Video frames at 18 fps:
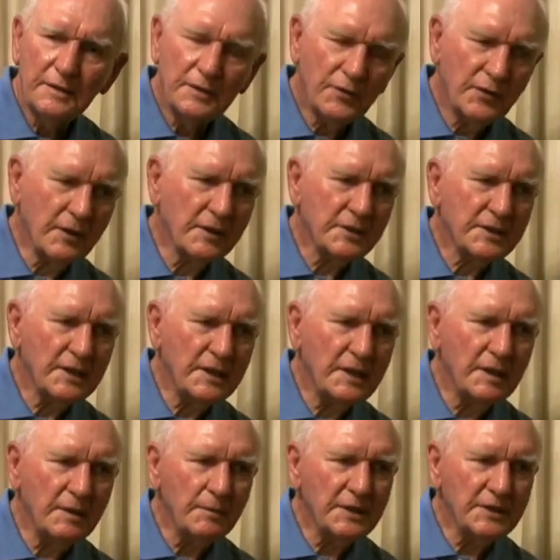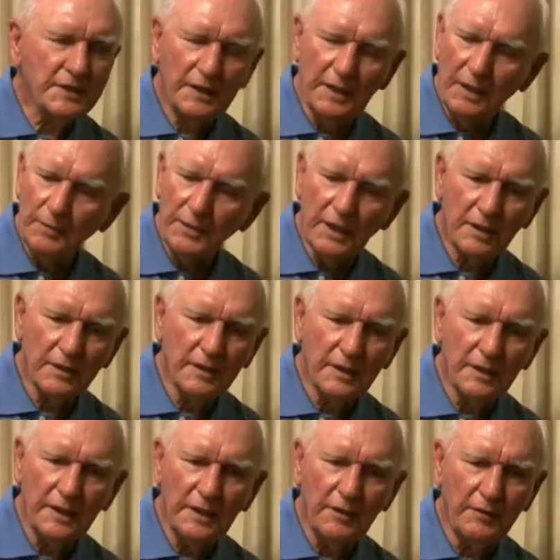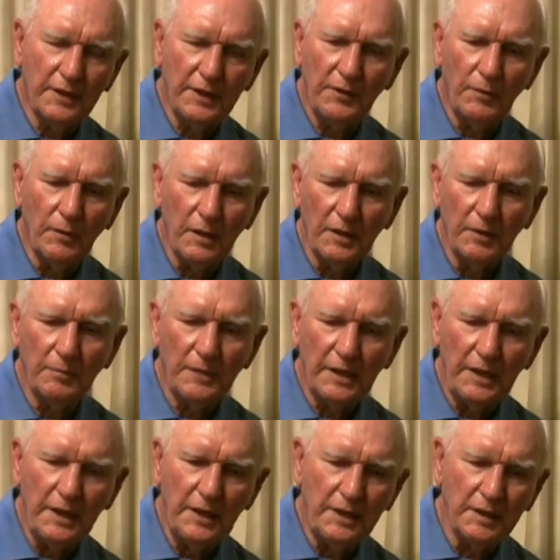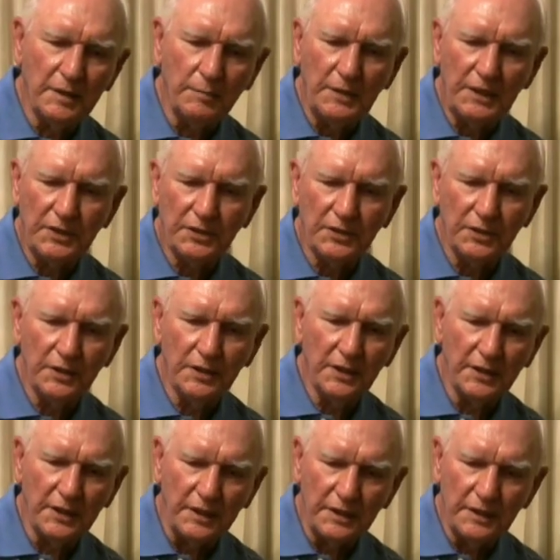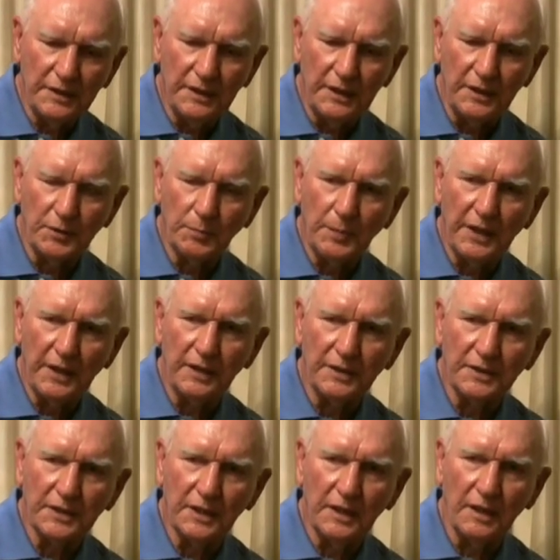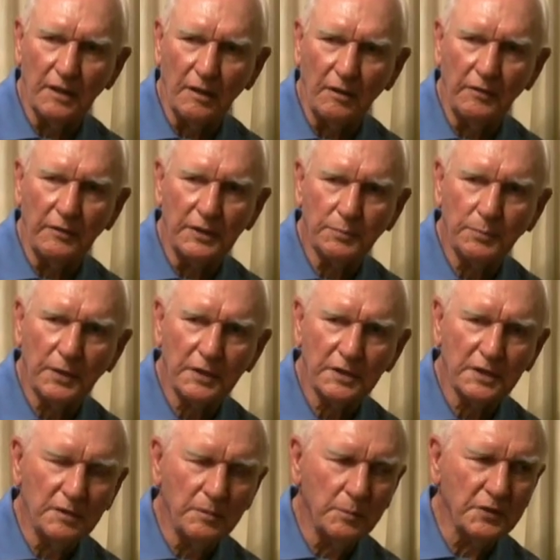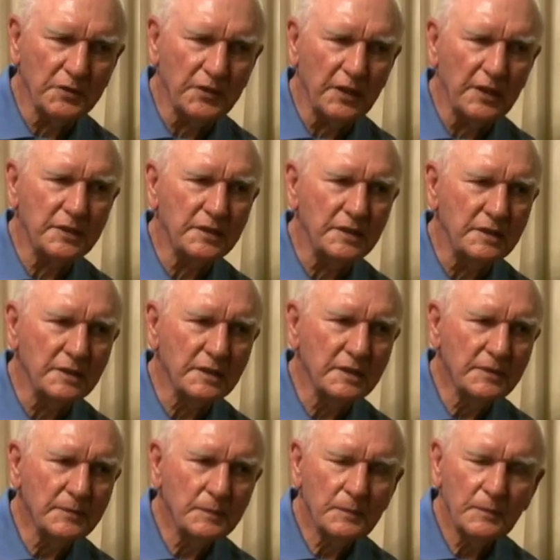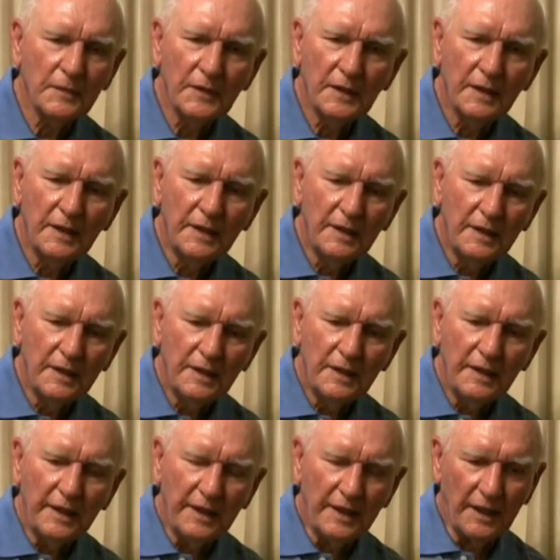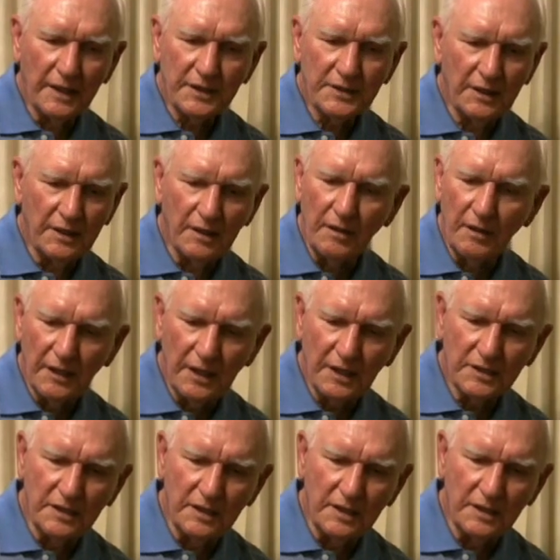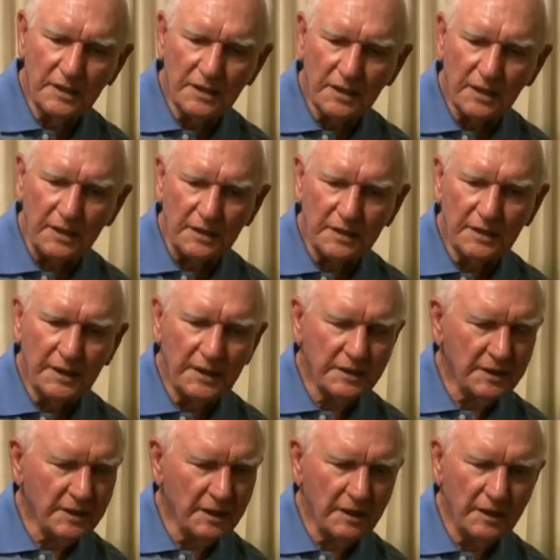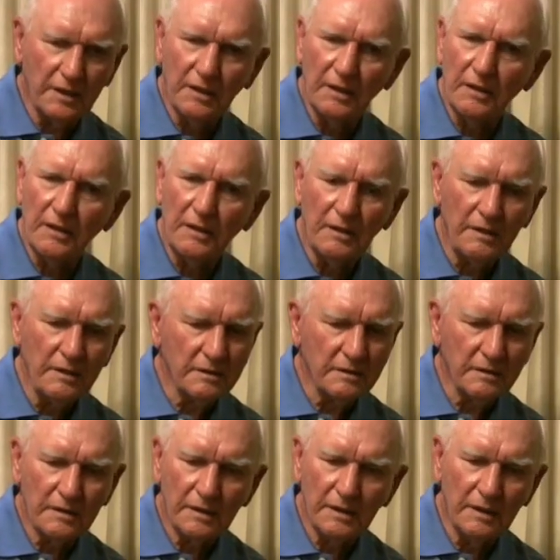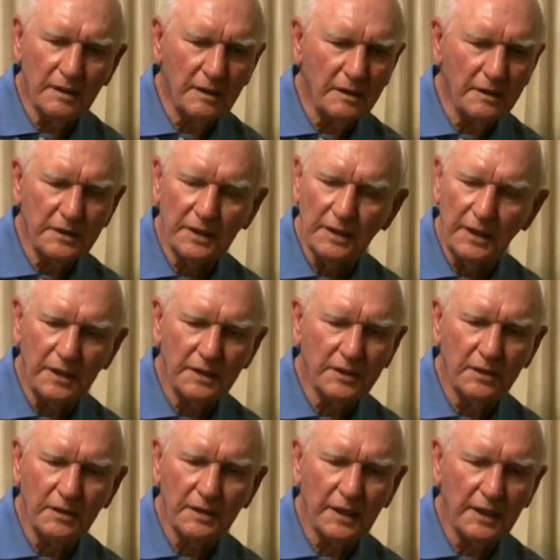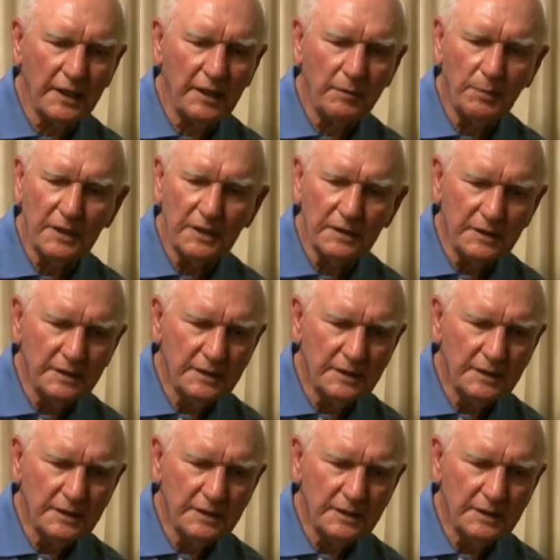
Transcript: first time. He said, I'm not going to live. And he wanted me to be sure that his parents got all of his personal possessions. And I said, oh, that's nonsense. And he said, no, no. He said, it's going to happen.